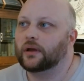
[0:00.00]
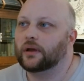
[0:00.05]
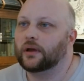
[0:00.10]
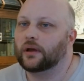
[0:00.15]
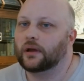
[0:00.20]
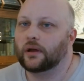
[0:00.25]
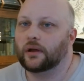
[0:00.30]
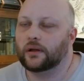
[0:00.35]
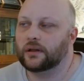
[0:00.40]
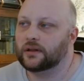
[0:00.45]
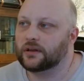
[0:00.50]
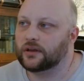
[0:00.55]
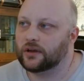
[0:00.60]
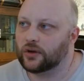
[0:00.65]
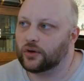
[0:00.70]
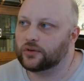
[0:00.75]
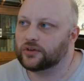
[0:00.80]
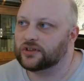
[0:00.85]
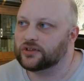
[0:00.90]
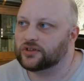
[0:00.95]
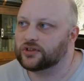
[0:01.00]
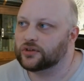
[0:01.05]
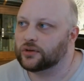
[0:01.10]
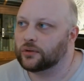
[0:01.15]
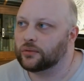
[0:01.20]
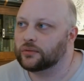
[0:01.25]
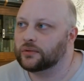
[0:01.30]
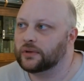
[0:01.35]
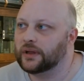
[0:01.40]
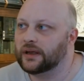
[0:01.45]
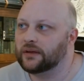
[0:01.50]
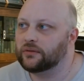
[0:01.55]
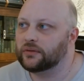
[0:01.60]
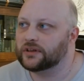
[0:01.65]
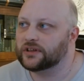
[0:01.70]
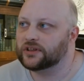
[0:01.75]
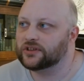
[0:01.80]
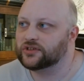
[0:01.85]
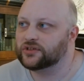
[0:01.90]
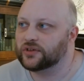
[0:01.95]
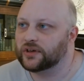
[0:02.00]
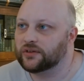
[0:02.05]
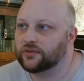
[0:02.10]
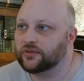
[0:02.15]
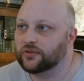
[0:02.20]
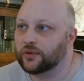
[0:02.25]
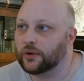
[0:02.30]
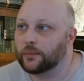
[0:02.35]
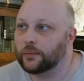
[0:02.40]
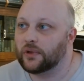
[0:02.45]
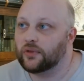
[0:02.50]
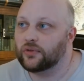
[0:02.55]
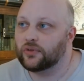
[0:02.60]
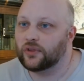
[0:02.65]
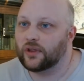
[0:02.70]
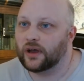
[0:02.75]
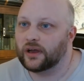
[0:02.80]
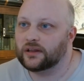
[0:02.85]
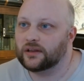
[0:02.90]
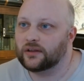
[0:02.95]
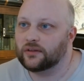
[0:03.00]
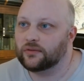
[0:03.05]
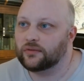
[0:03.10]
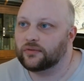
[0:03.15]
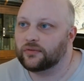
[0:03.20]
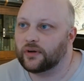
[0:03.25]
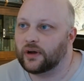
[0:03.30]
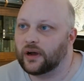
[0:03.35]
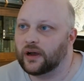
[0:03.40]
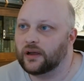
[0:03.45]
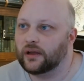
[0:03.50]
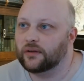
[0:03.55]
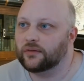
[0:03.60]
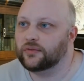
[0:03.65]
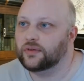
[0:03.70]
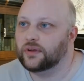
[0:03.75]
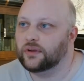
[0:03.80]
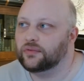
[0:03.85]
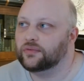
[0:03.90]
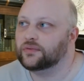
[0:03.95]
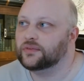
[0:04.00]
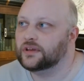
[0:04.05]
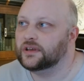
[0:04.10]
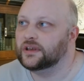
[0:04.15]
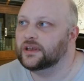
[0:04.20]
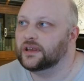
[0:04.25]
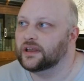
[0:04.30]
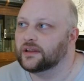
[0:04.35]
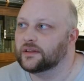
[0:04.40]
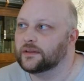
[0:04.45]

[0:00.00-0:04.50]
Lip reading: it got its own naval district from 1915,